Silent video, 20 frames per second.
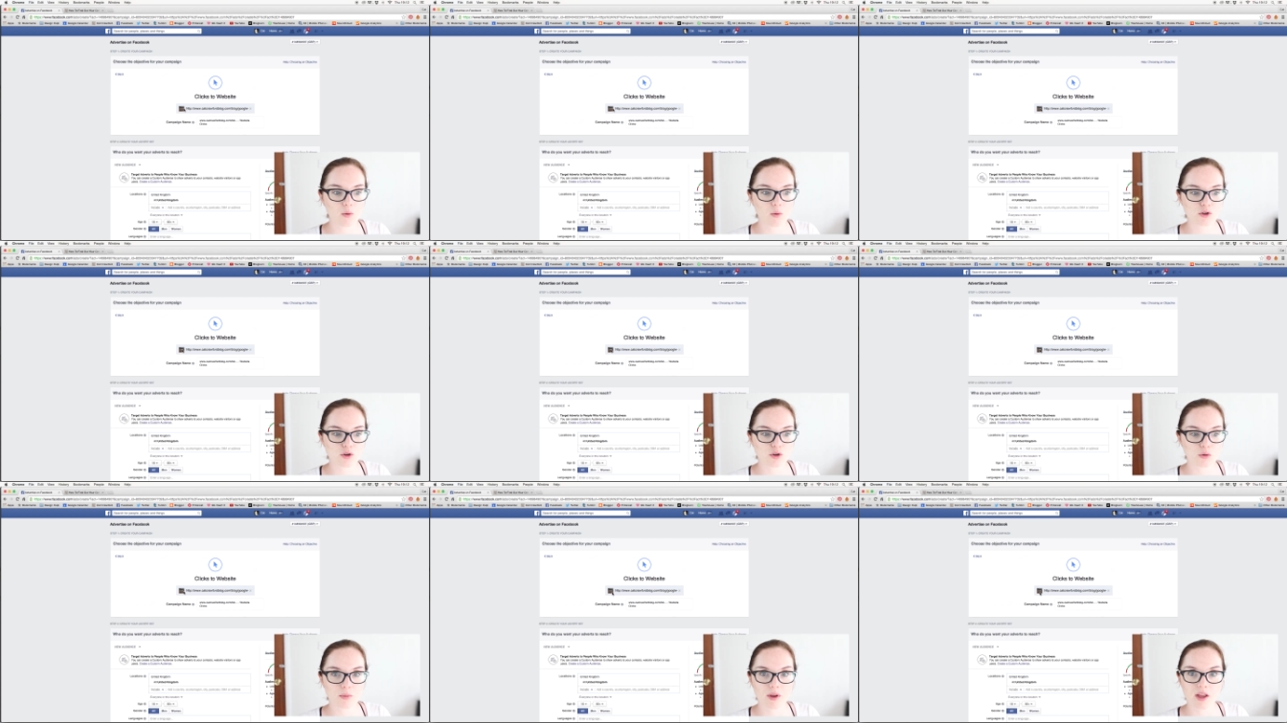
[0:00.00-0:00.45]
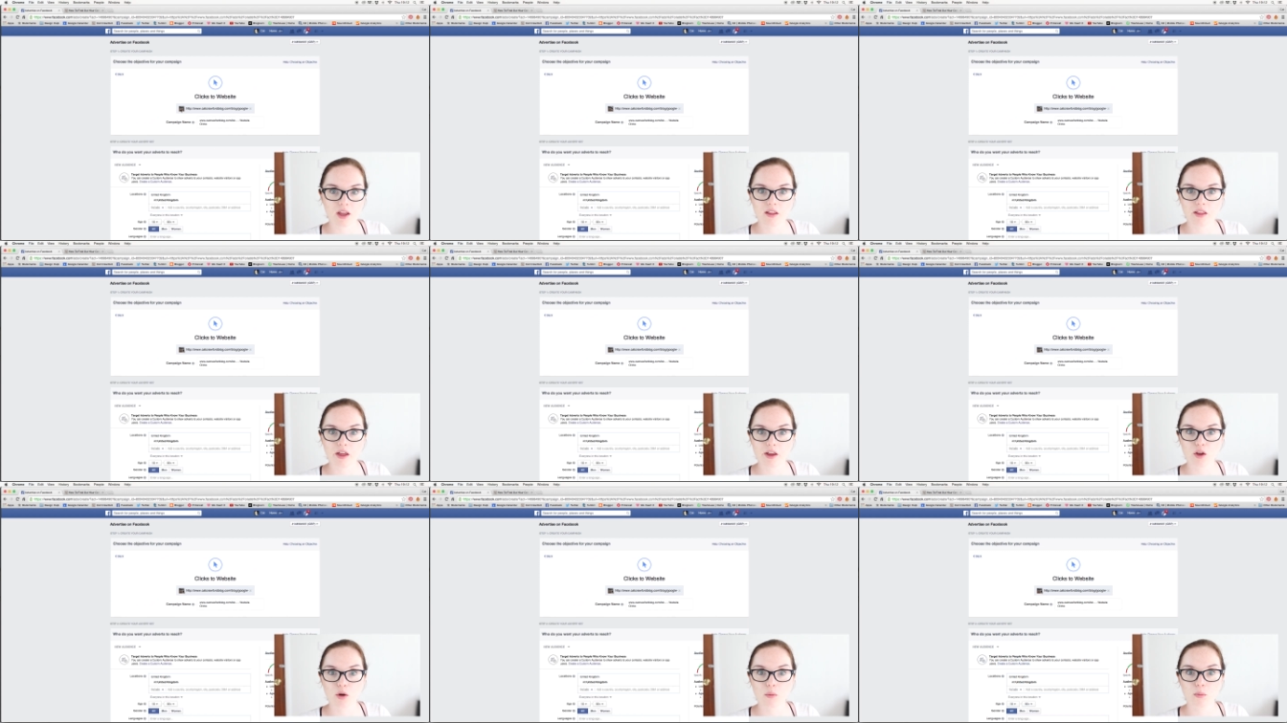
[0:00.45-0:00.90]
which will be
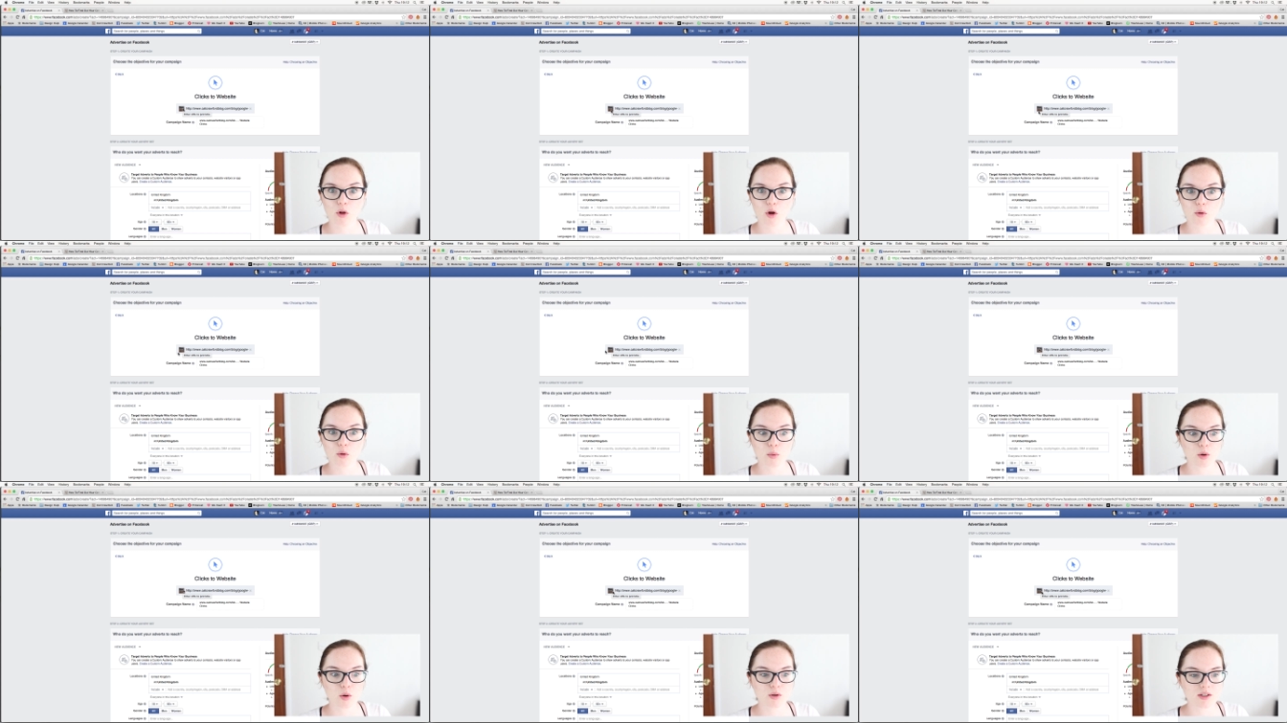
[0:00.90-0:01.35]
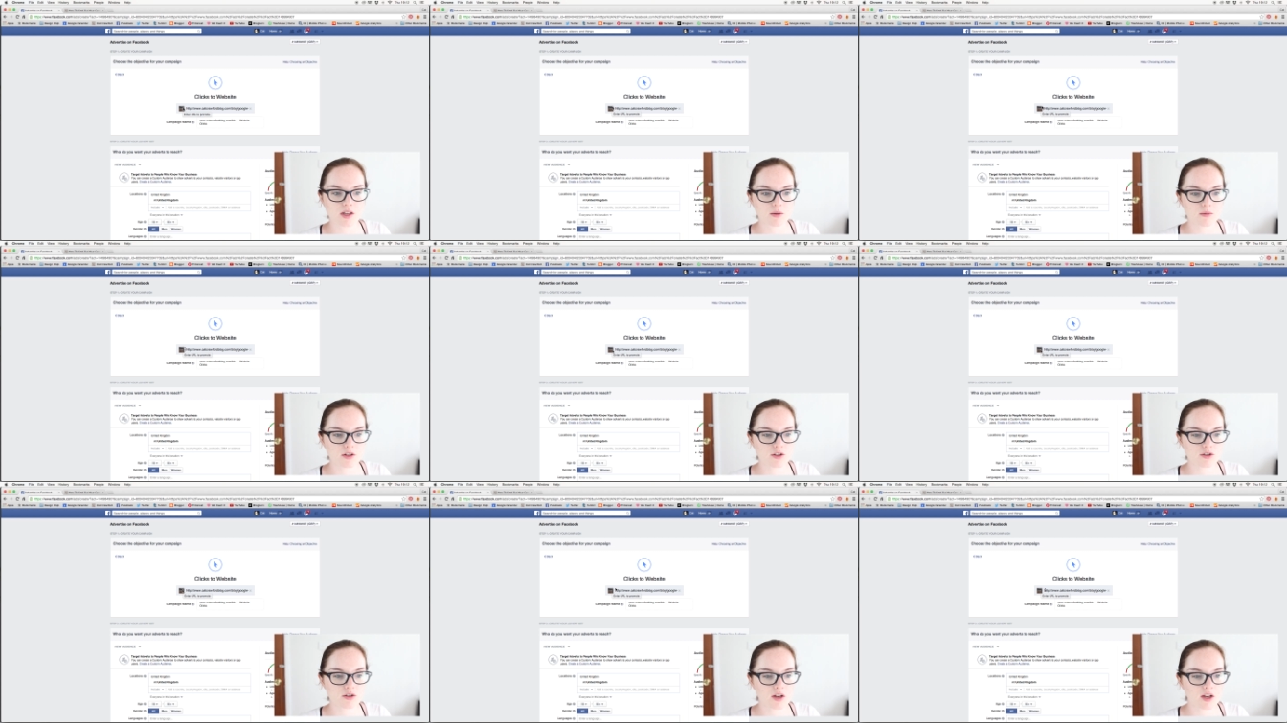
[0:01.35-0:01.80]
like your blog post
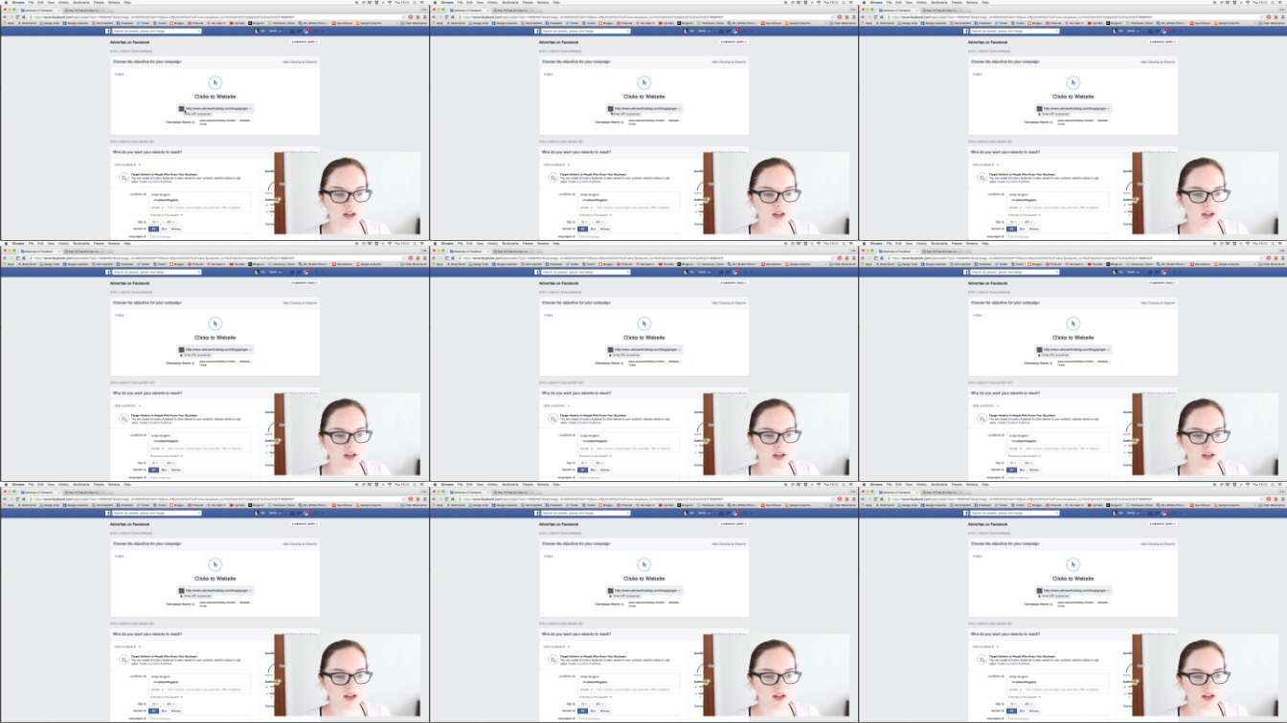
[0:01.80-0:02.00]
image,